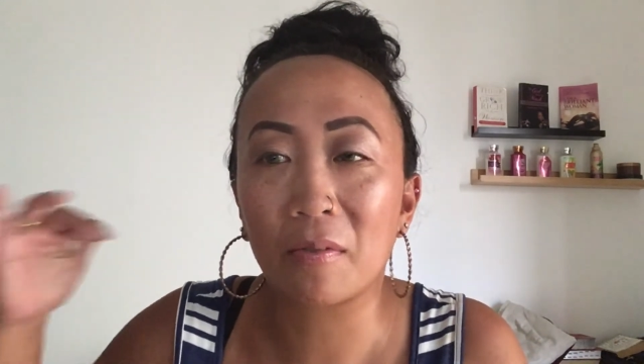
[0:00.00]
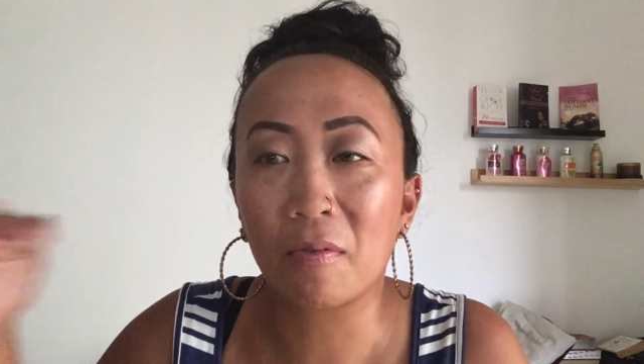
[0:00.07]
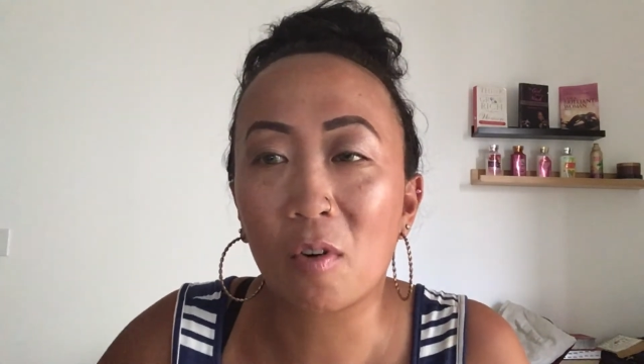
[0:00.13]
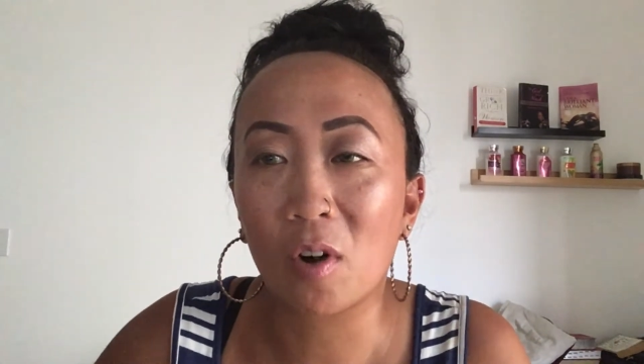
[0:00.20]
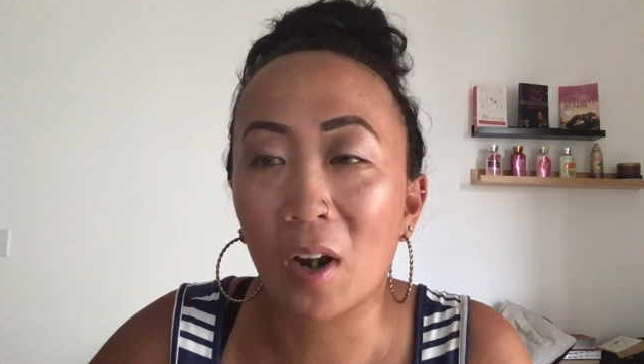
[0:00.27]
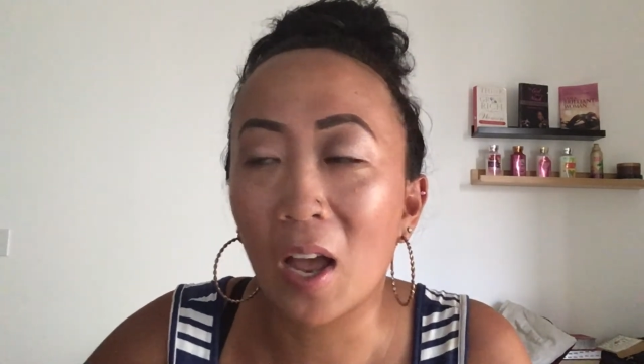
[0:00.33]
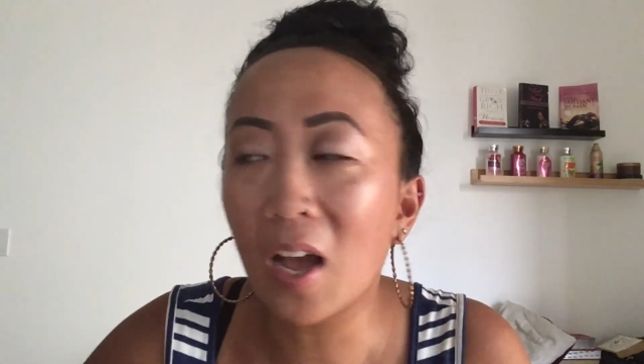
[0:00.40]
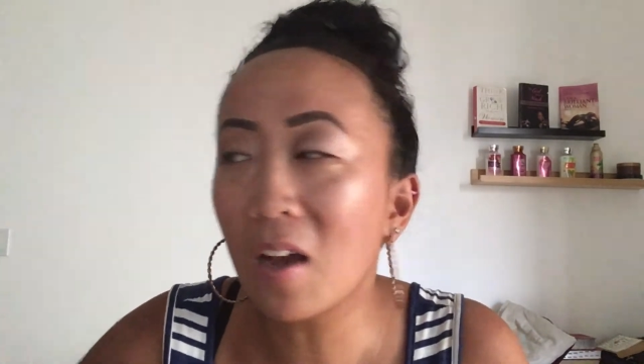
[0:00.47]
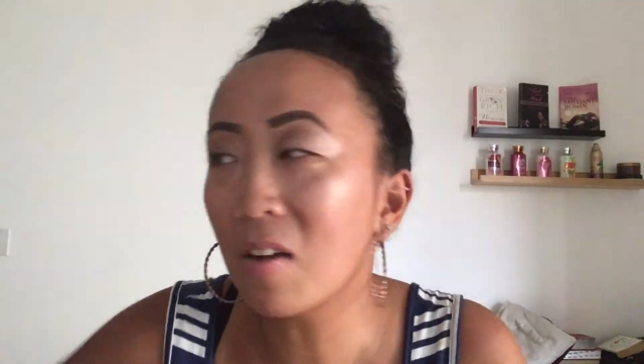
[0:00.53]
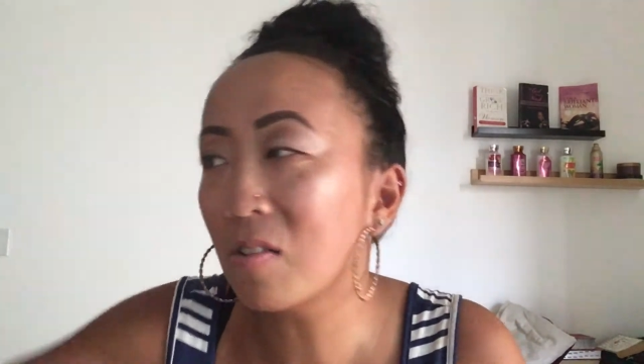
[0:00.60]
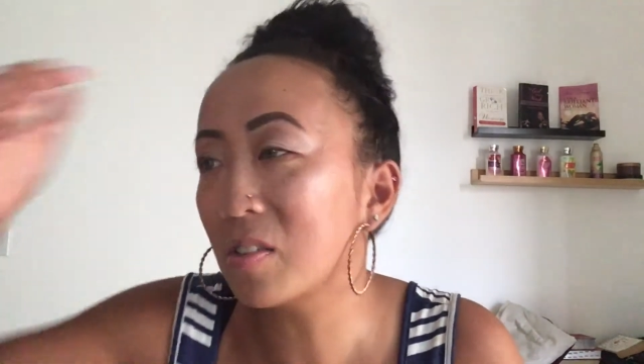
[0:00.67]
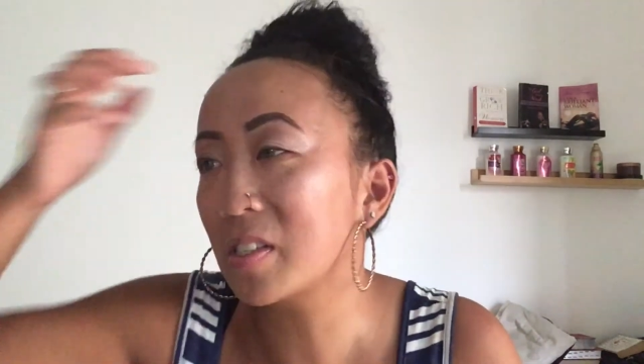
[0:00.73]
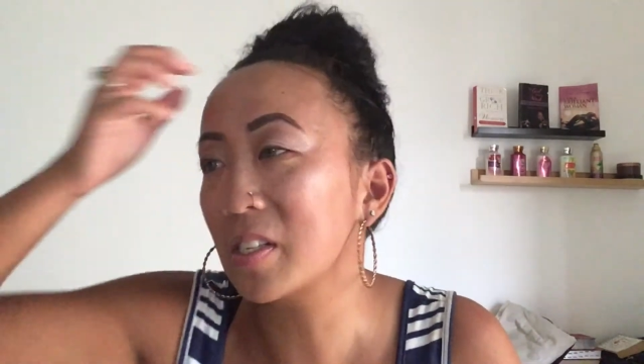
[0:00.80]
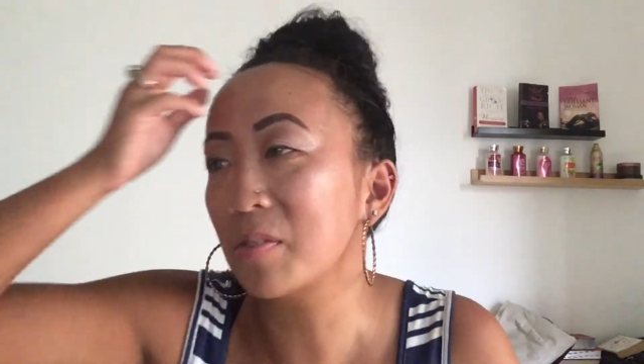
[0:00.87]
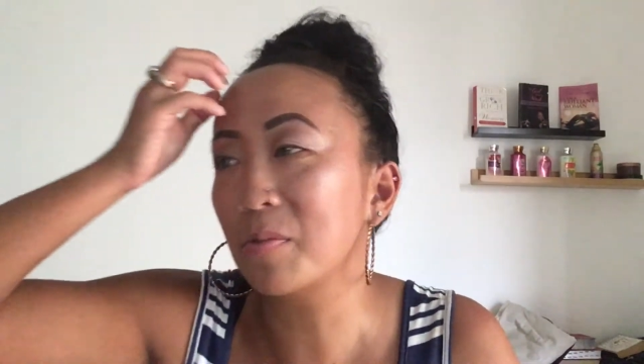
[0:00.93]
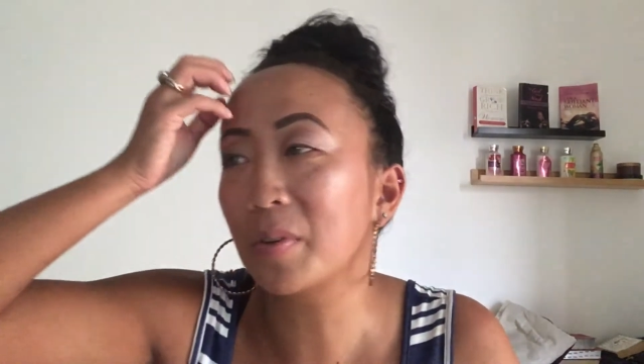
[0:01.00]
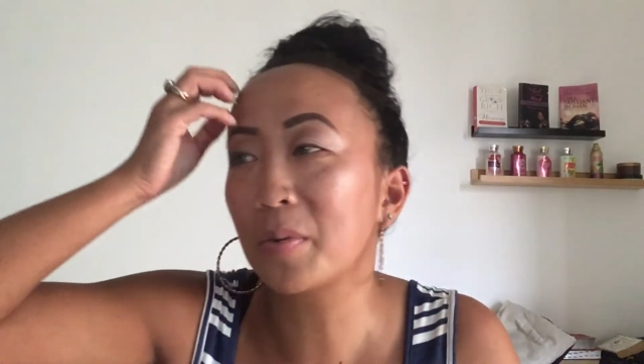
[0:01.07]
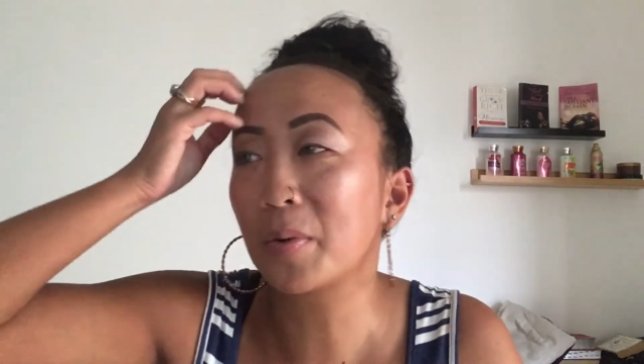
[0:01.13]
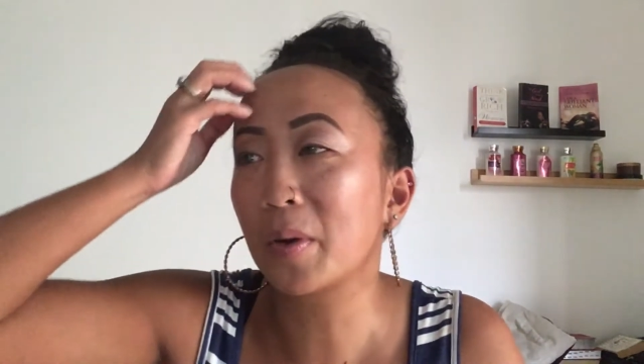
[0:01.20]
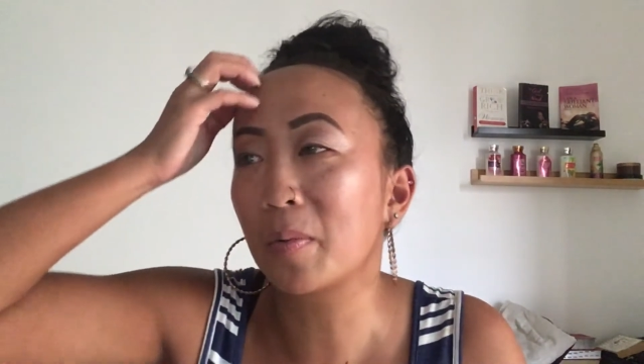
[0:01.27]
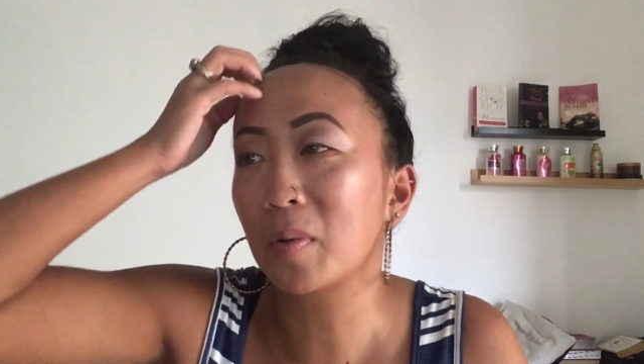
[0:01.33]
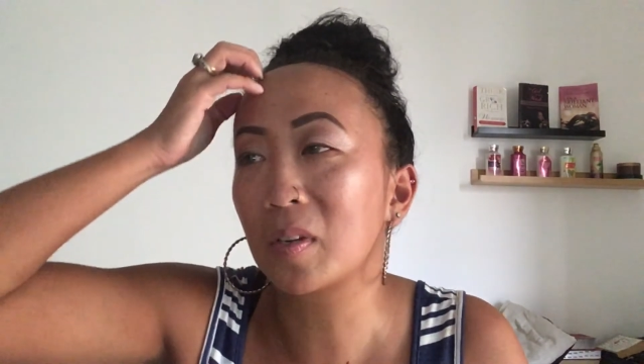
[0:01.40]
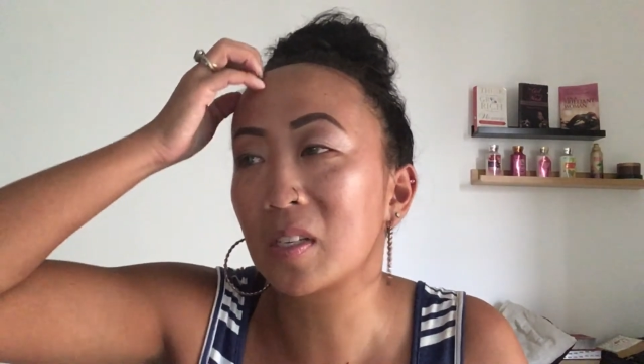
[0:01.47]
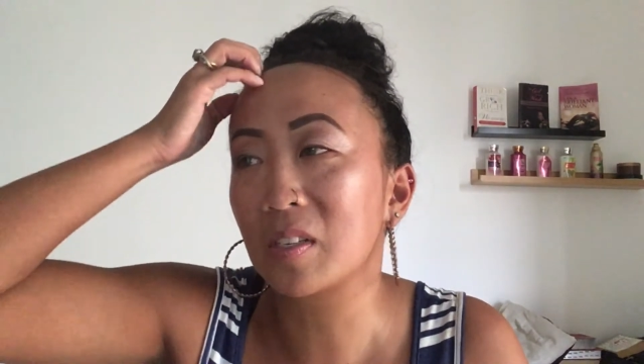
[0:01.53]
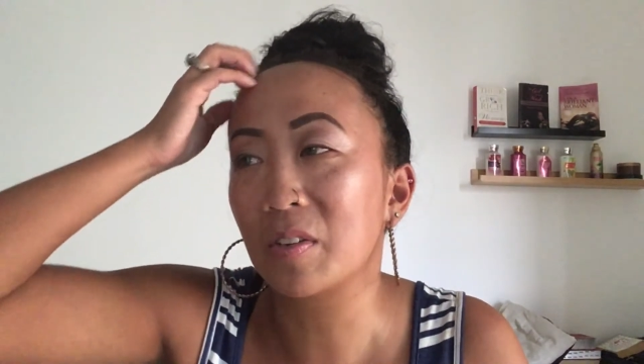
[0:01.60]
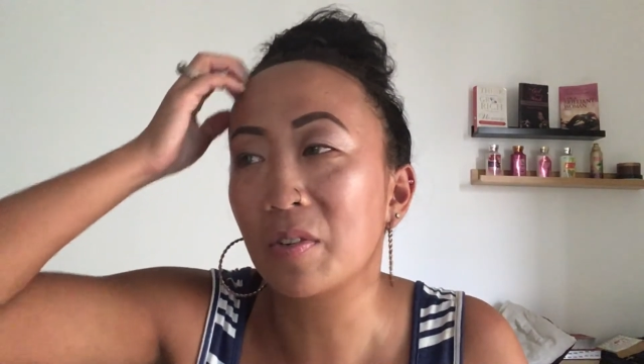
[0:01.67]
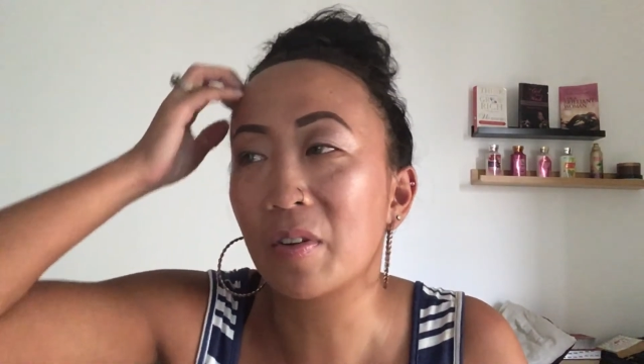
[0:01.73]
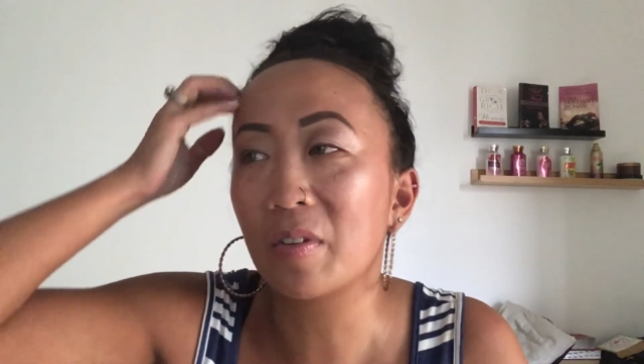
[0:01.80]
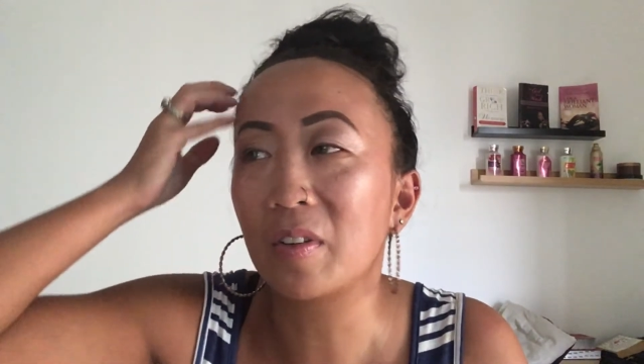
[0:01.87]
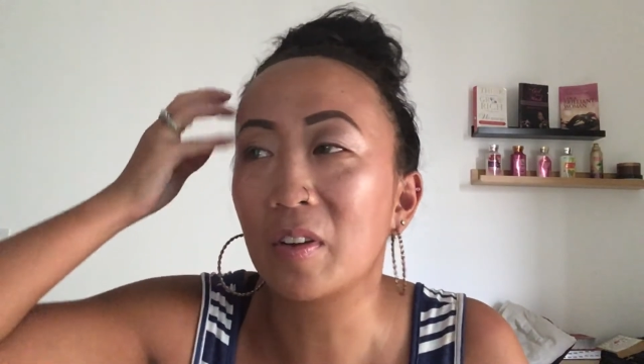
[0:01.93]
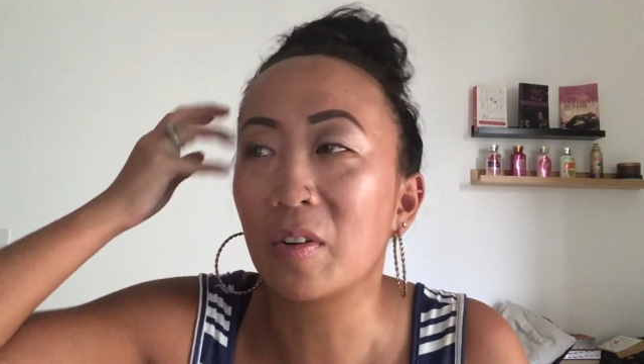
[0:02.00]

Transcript: for a house, and we were able to,